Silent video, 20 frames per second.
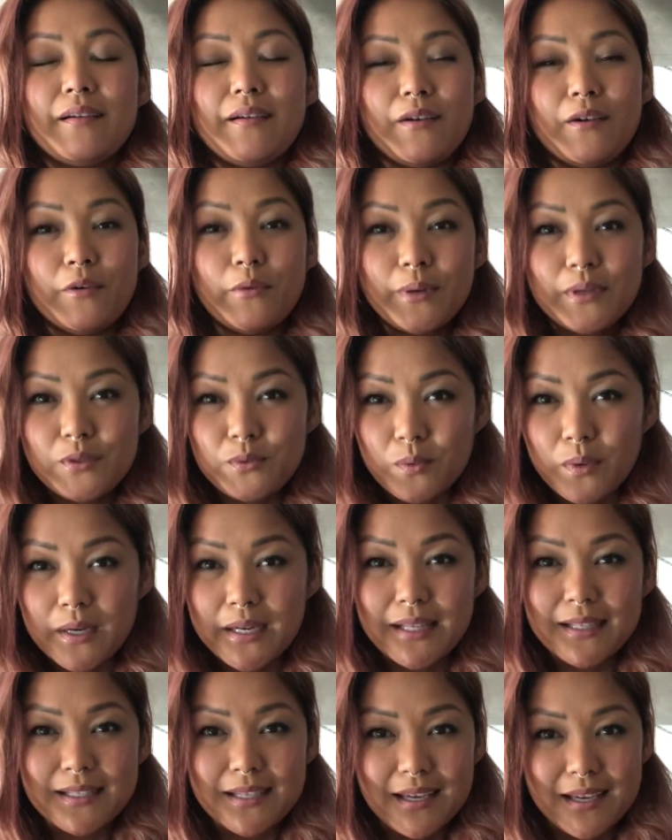always
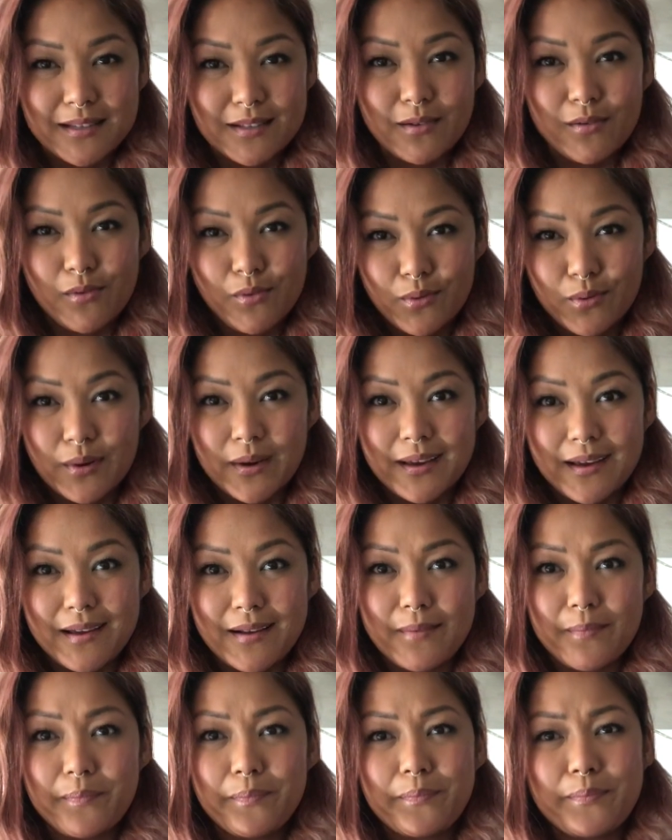wanting to get to Oregon,
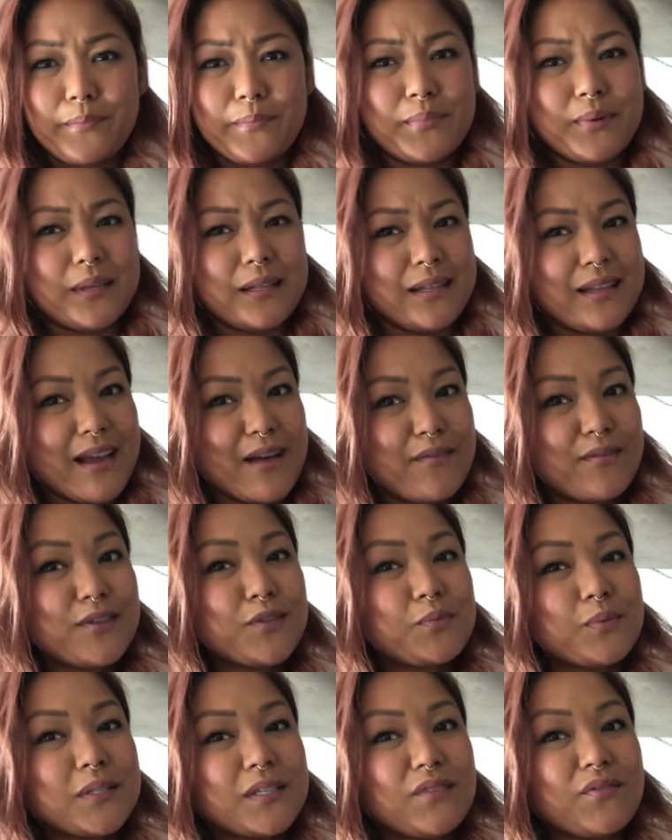but never
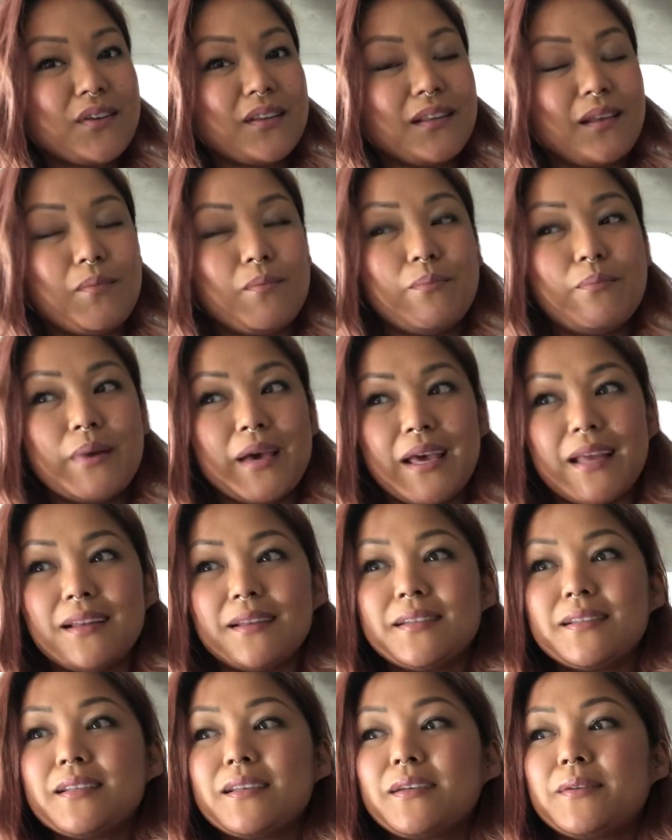specifically
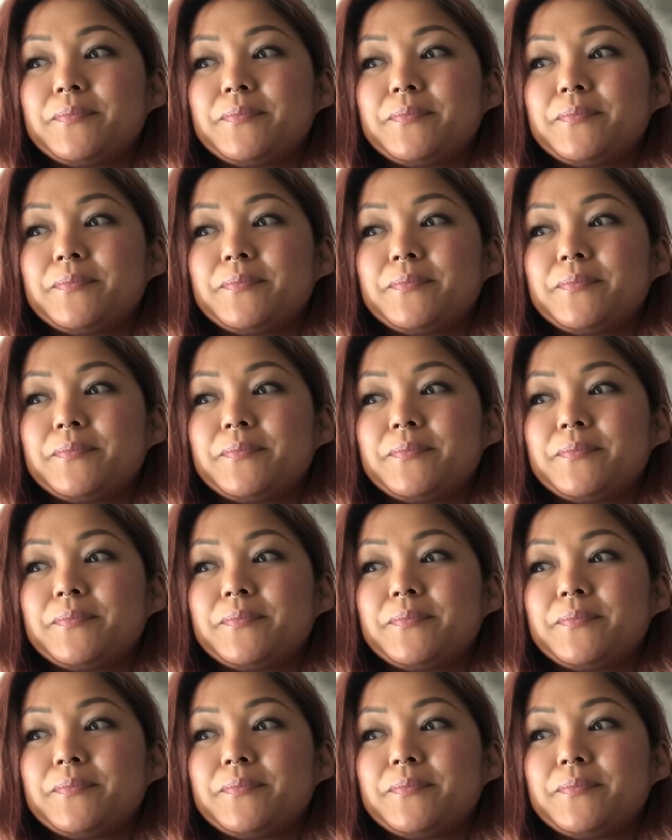Bend.